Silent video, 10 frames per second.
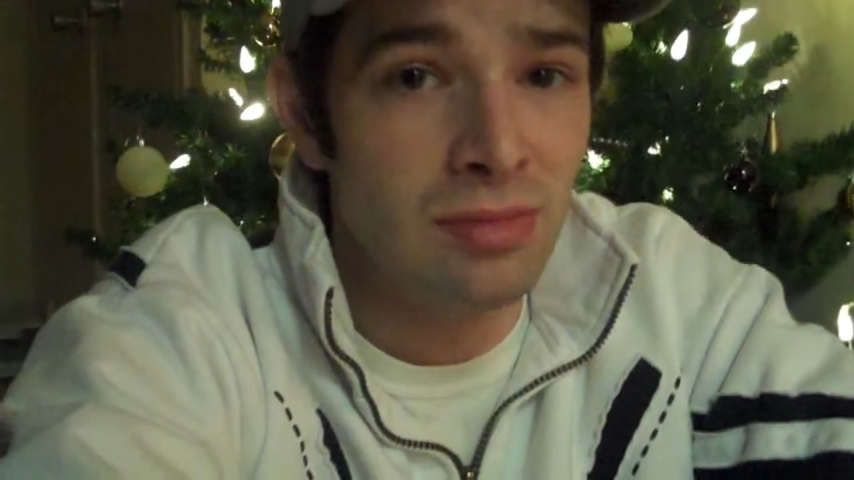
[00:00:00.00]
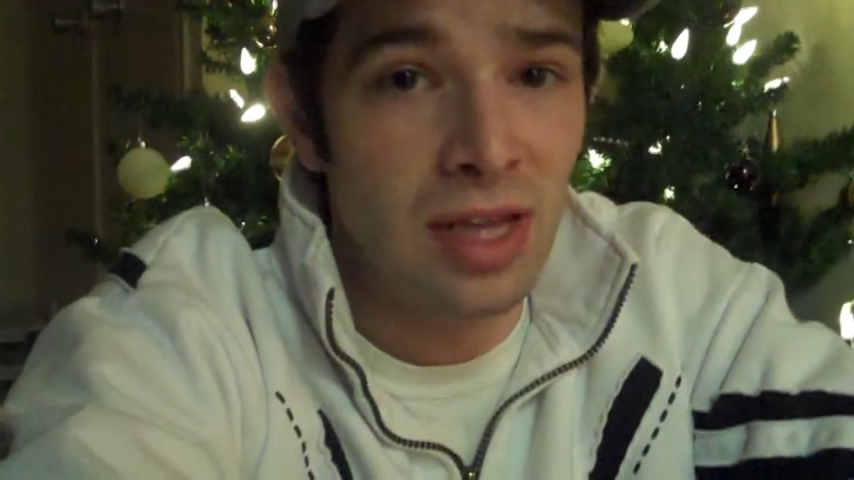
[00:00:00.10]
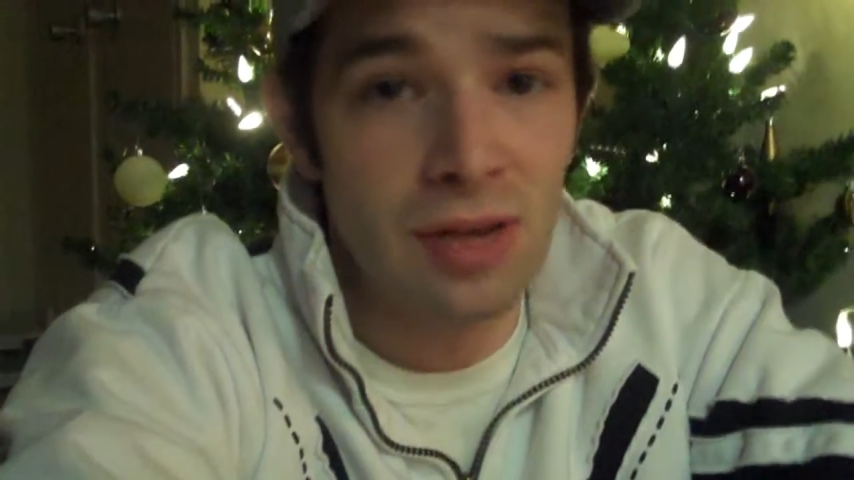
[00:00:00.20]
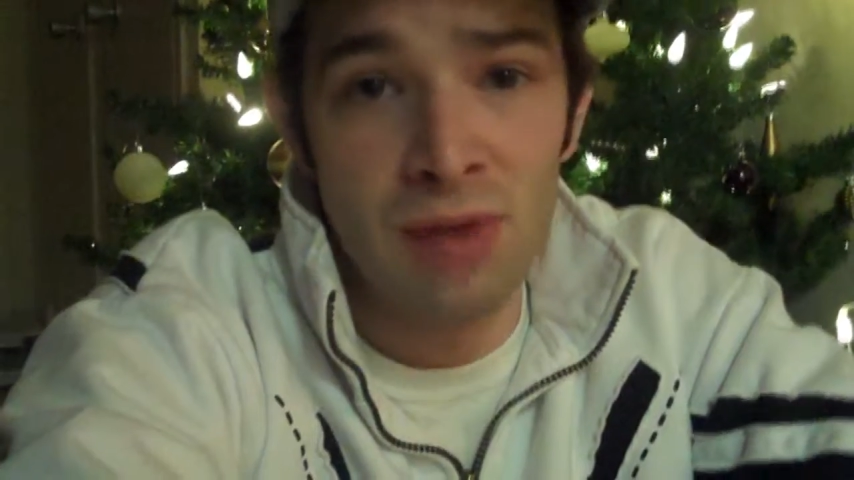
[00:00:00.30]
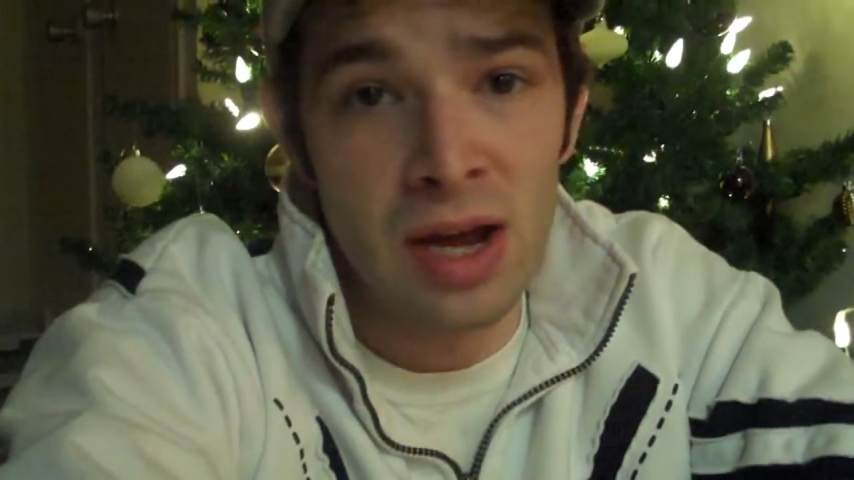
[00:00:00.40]

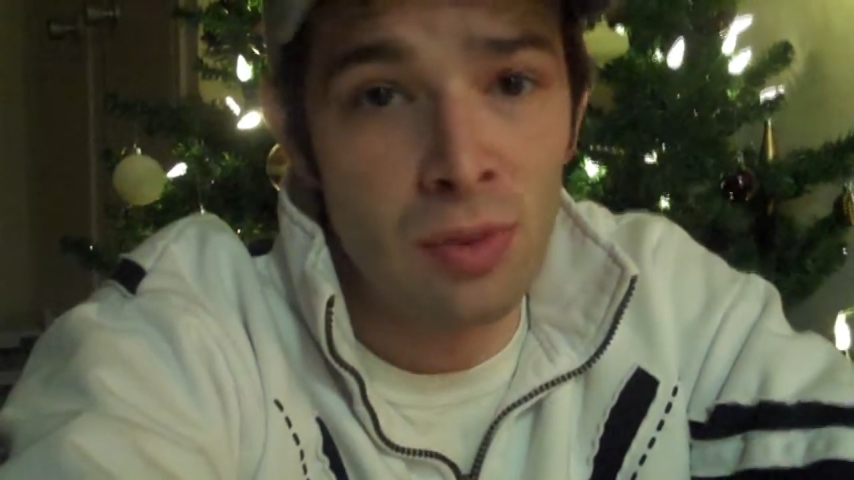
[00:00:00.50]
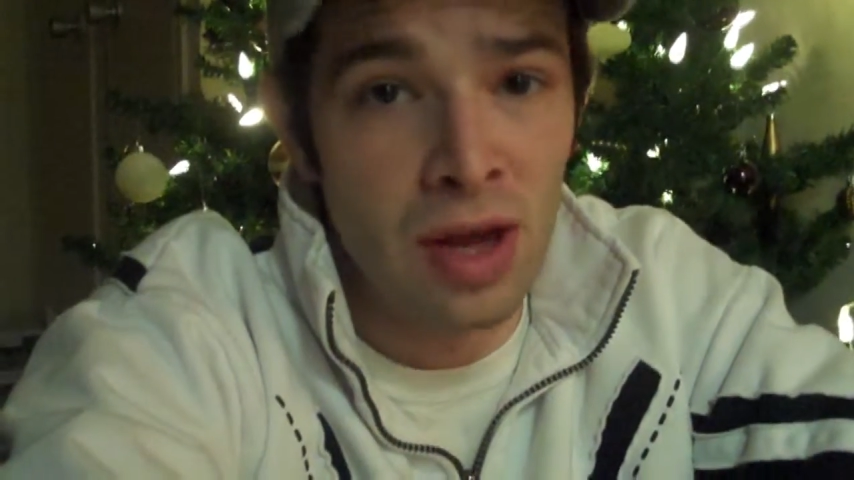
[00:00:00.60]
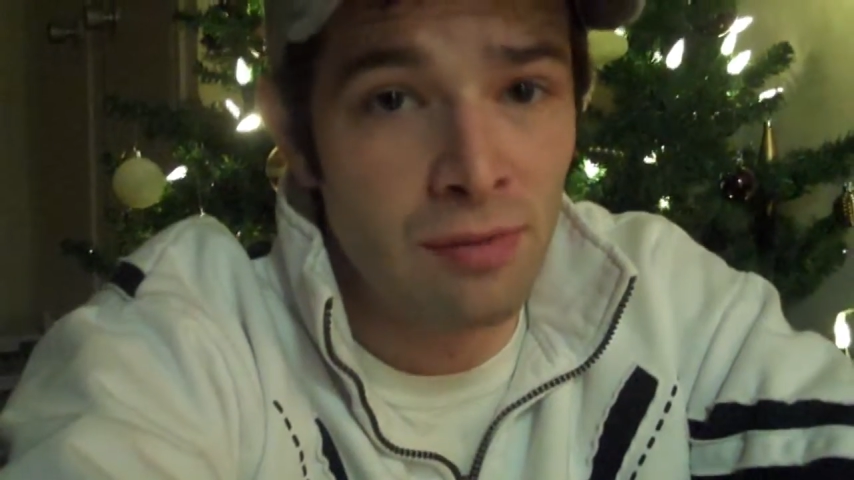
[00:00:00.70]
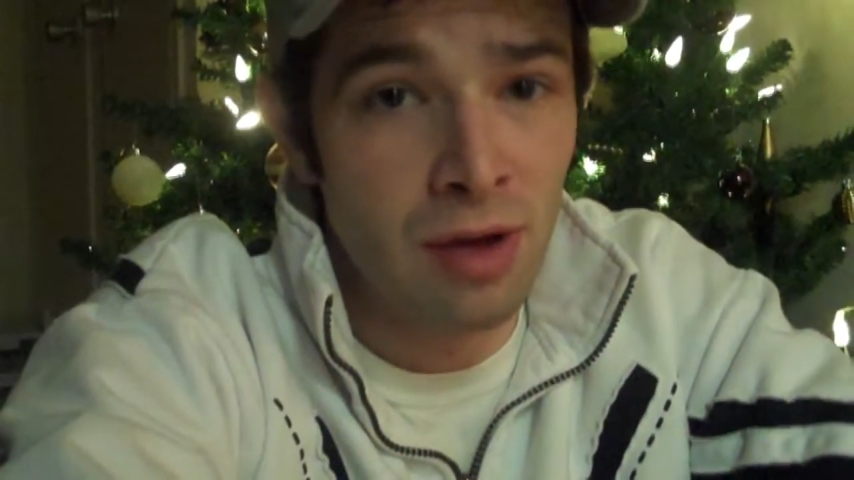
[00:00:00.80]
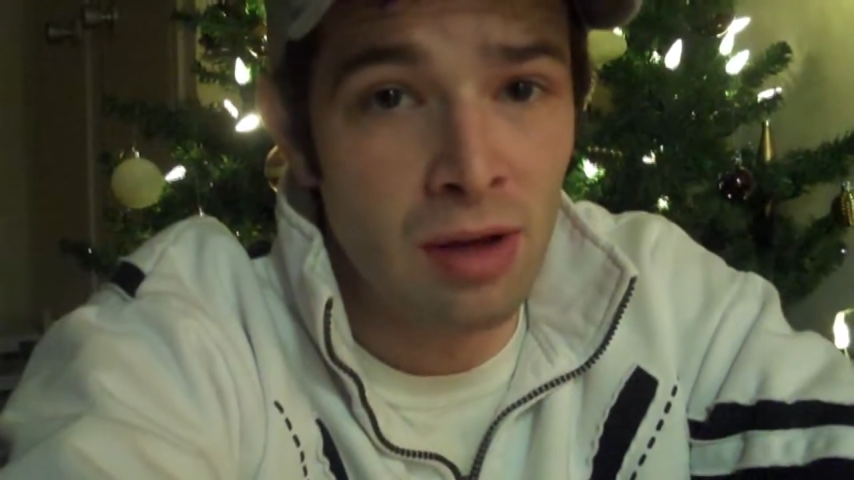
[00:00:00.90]
that he ran
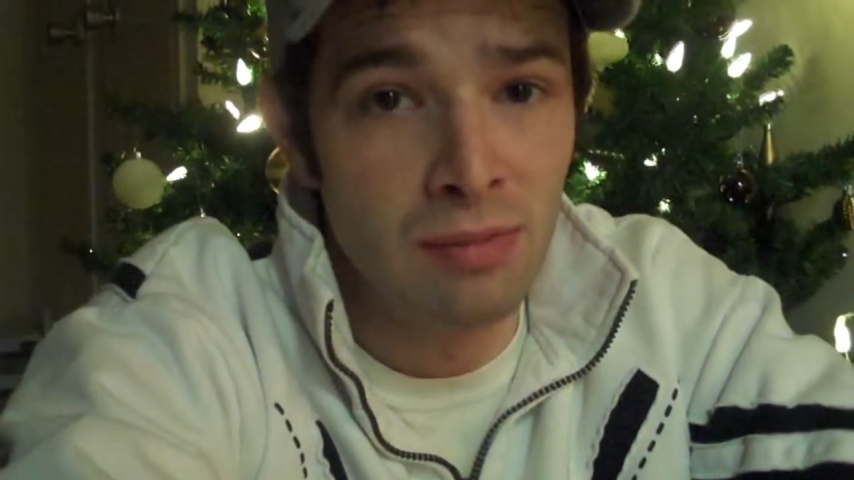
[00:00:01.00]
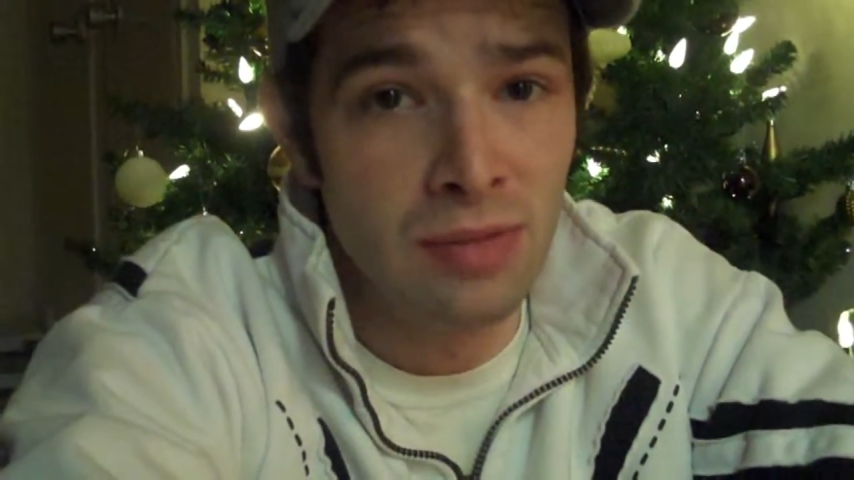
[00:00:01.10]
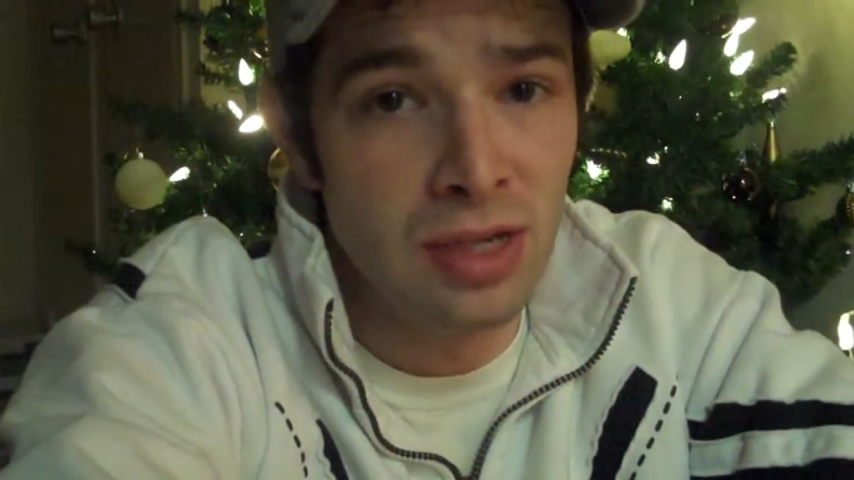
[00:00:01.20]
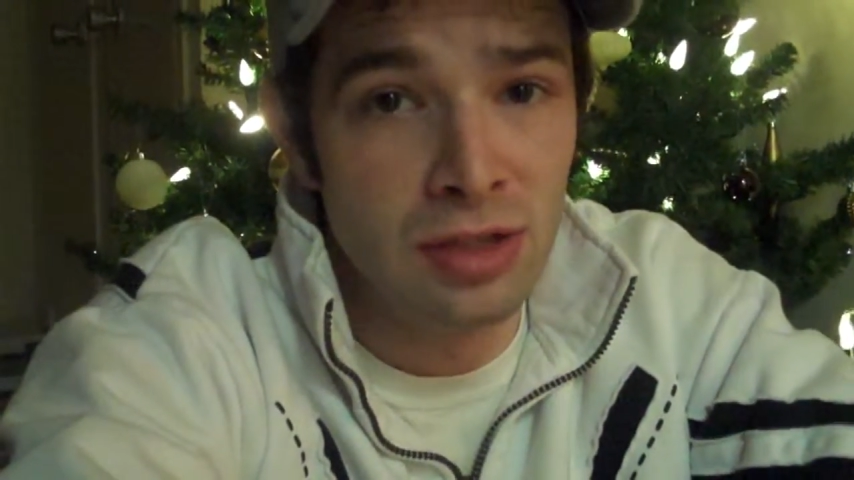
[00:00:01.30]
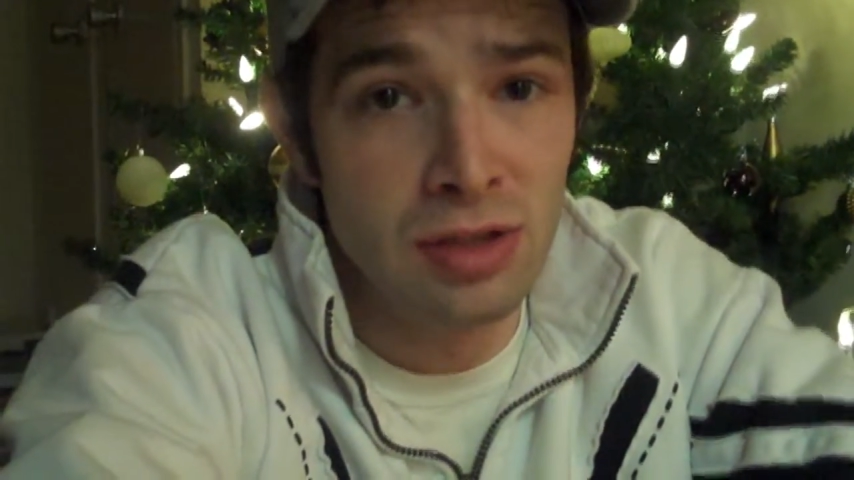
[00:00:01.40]
away from
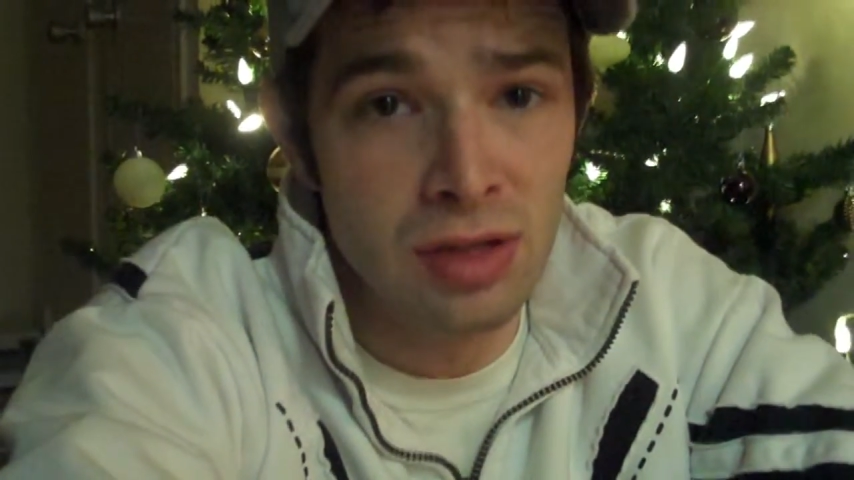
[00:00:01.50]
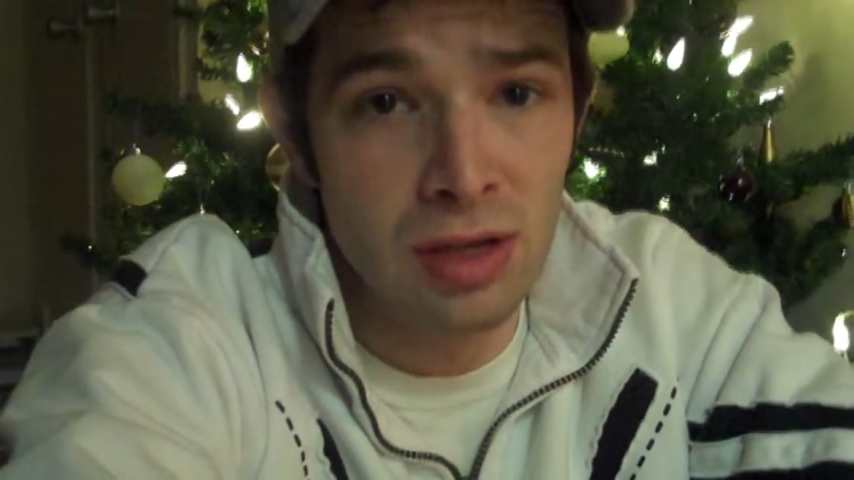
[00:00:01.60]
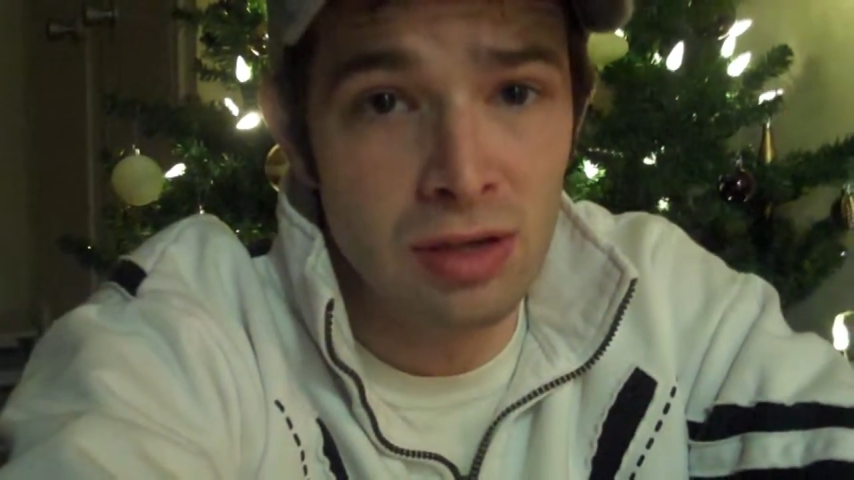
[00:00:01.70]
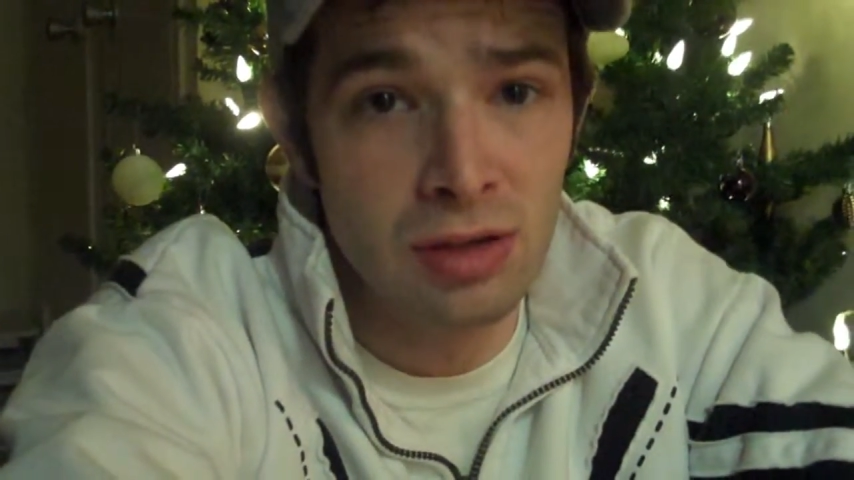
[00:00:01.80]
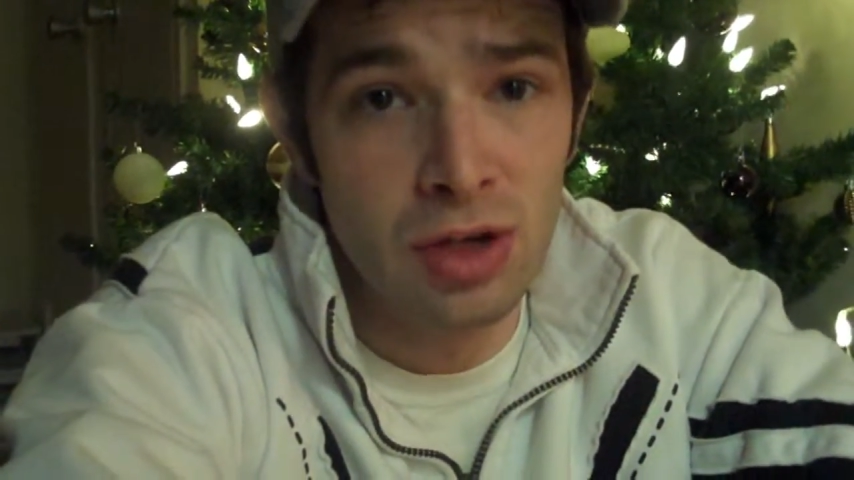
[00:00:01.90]
into
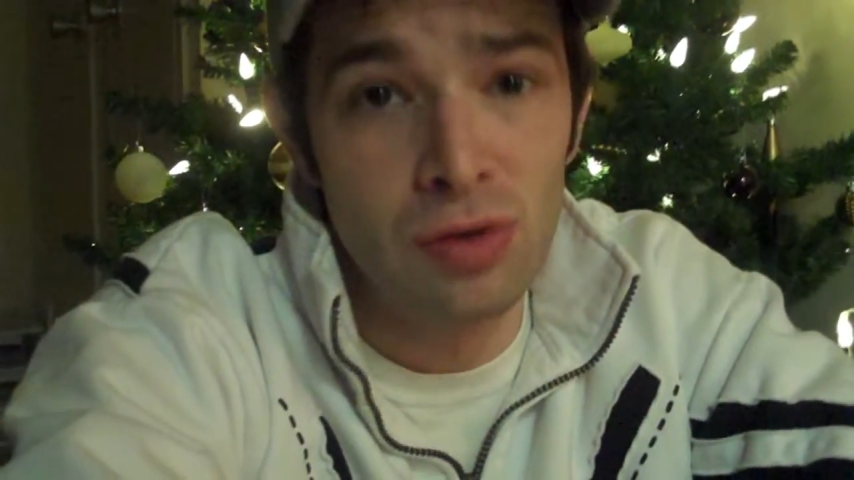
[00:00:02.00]
the